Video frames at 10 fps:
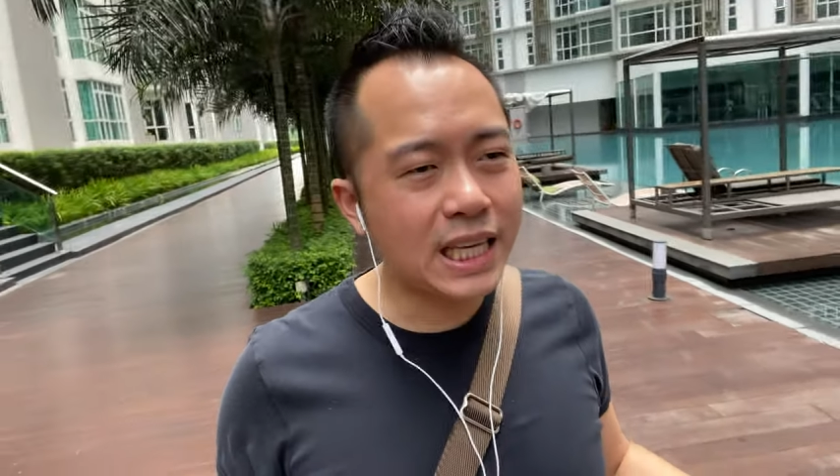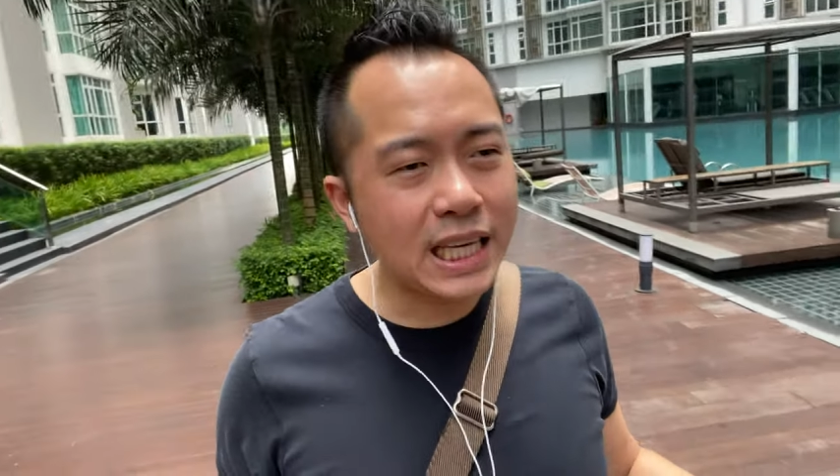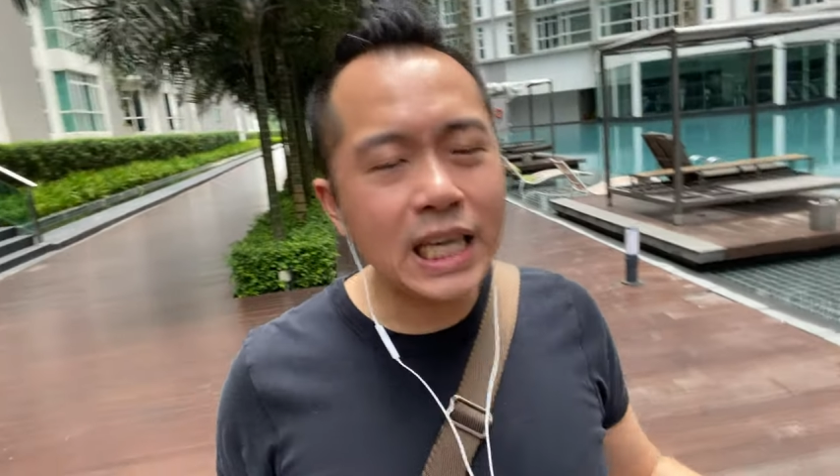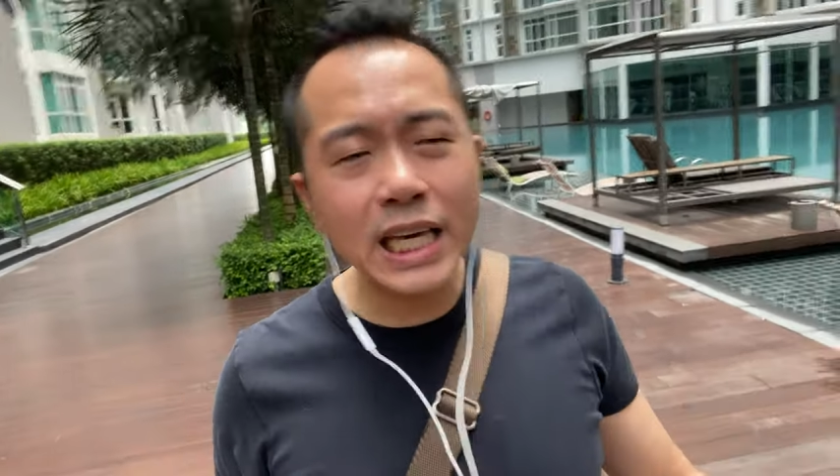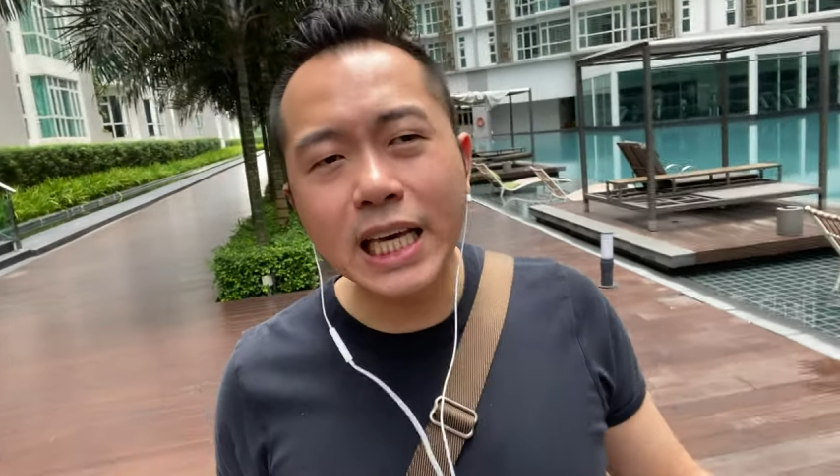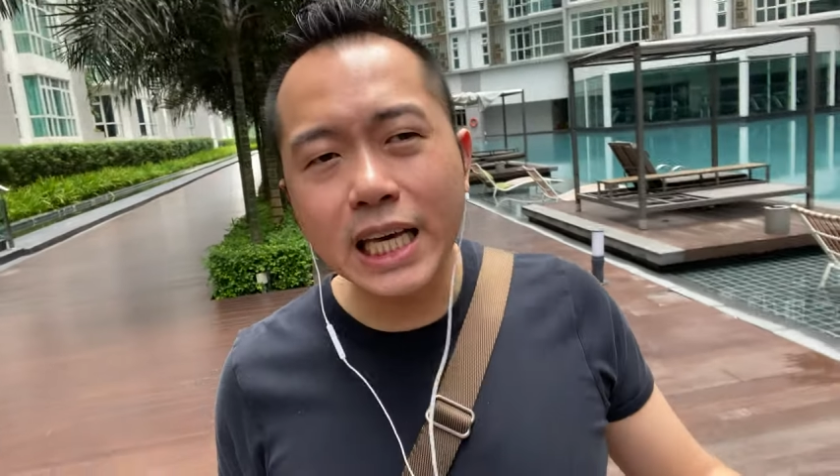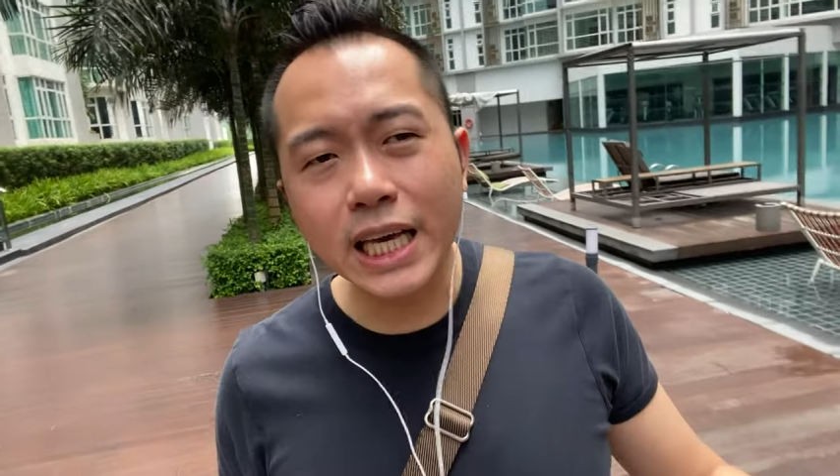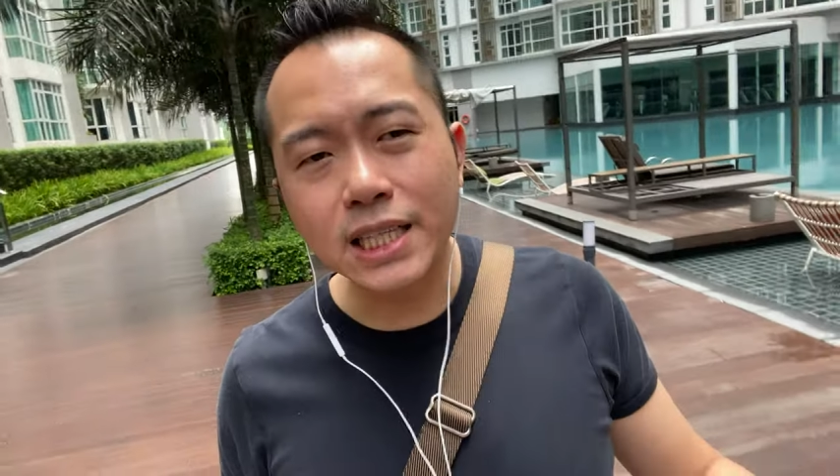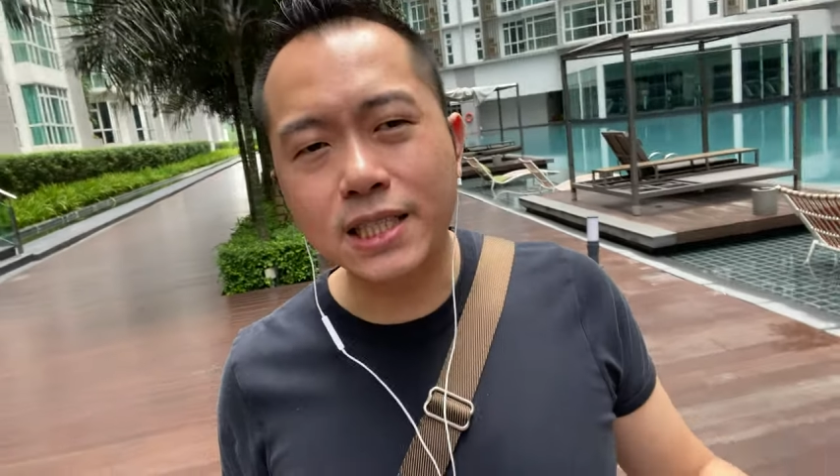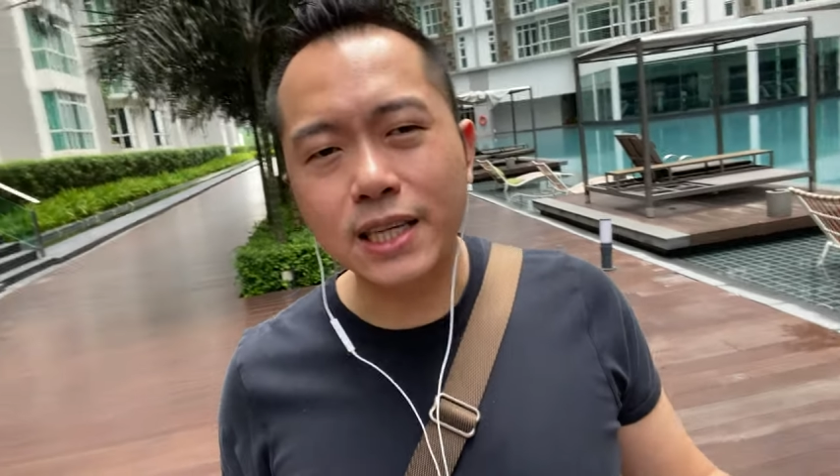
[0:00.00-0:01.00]
he
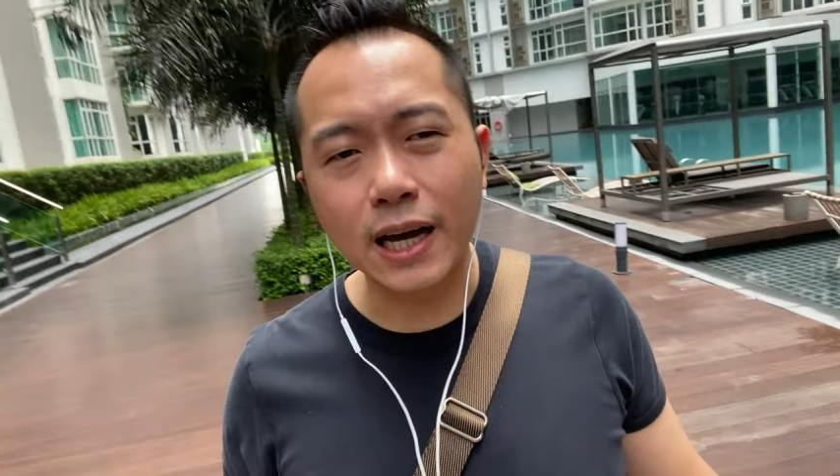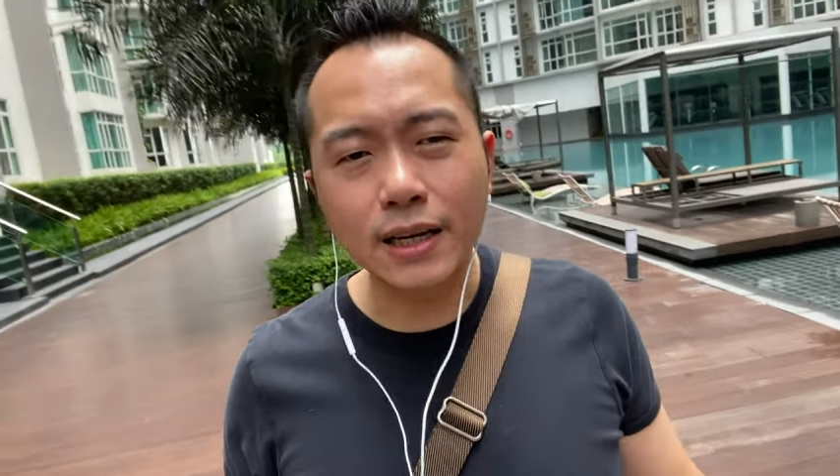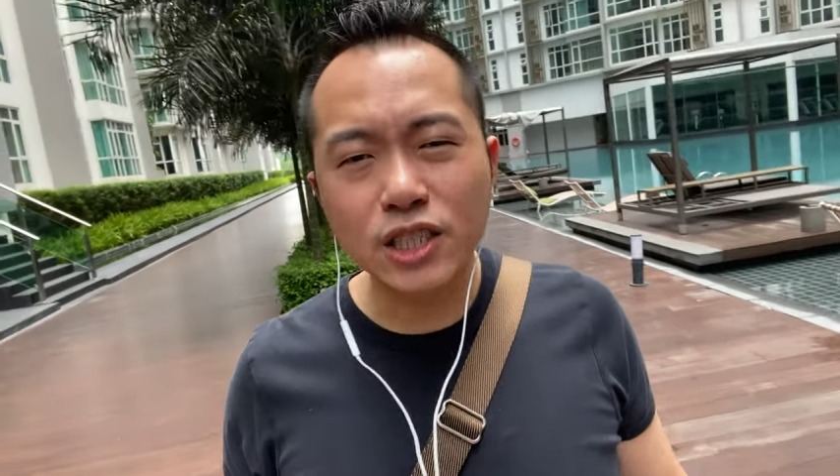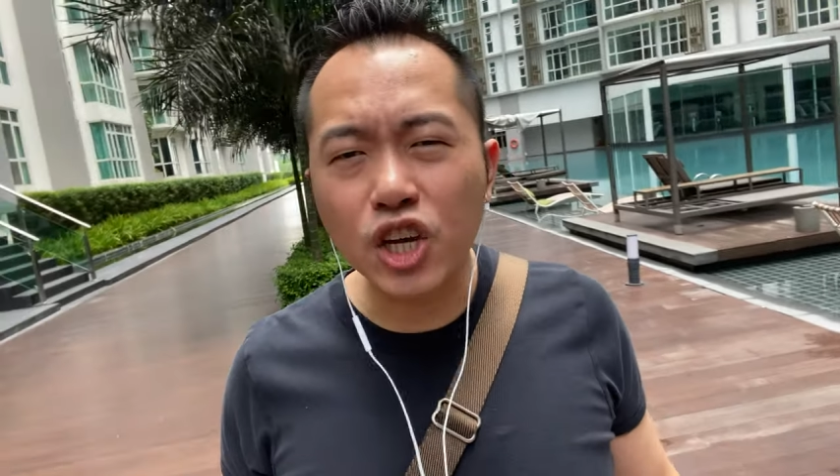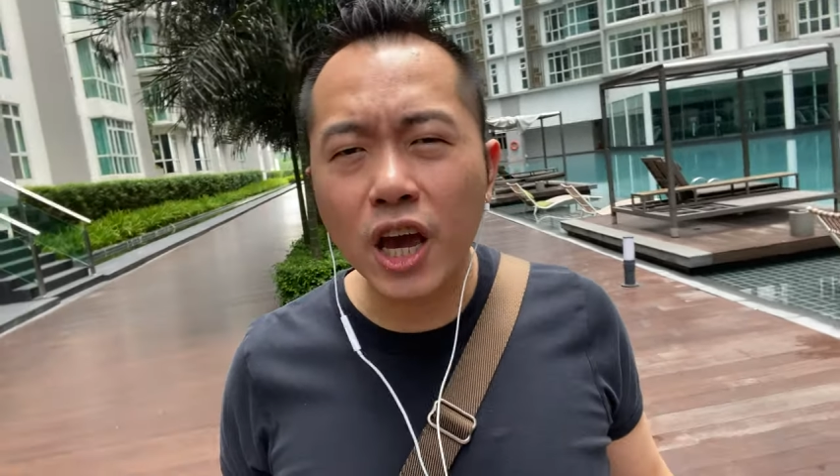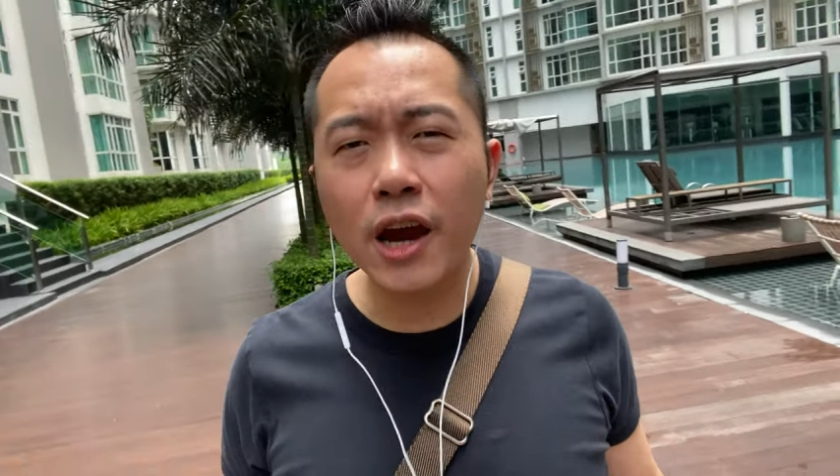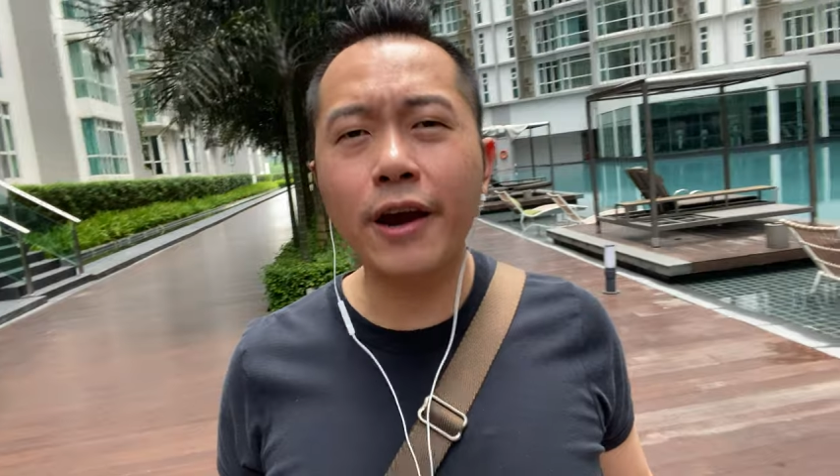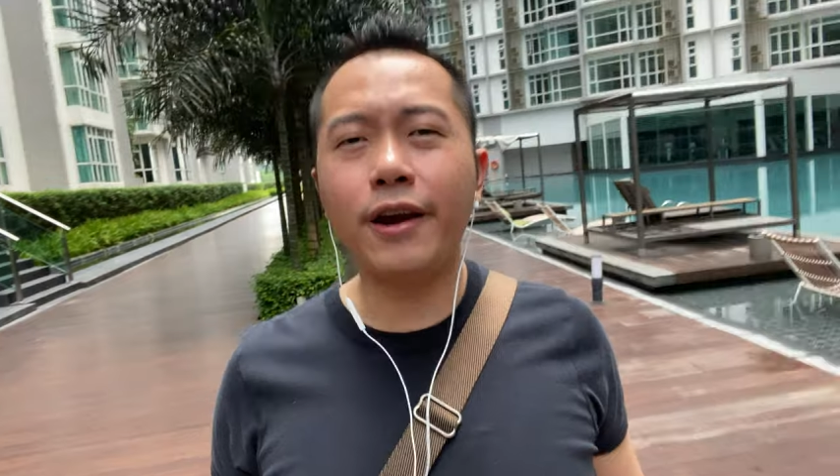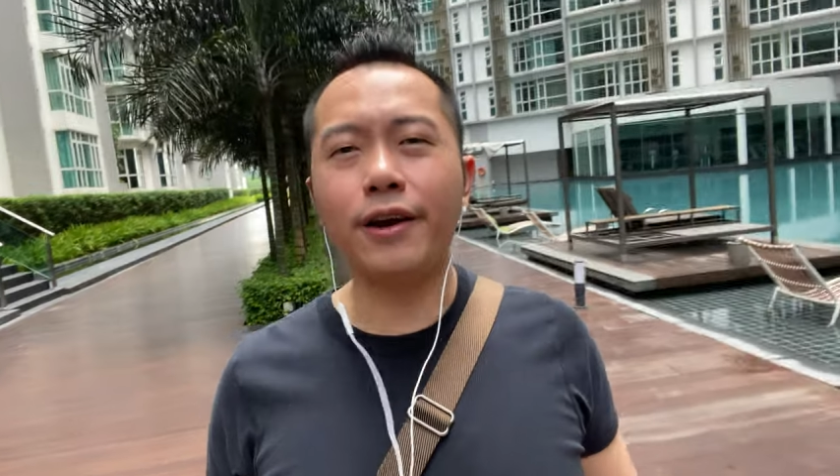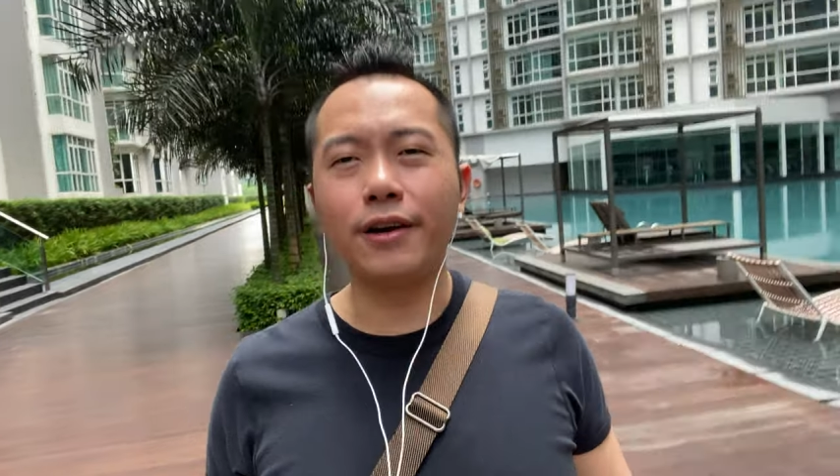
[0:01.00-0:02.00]
is
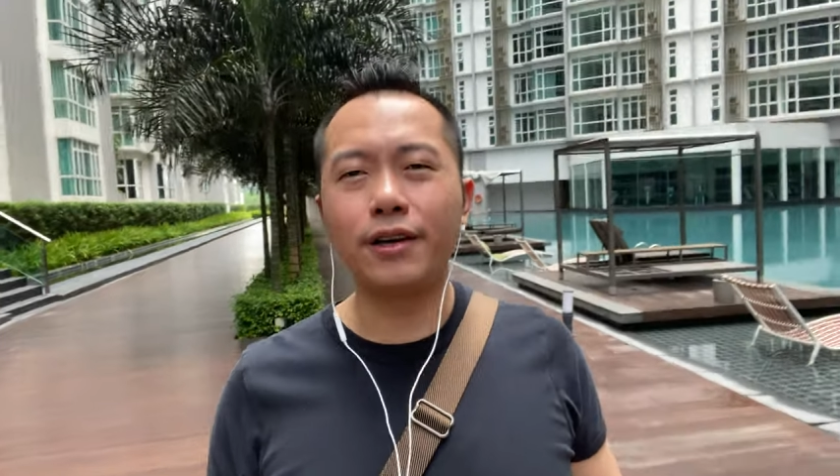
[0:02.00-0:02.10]
scared.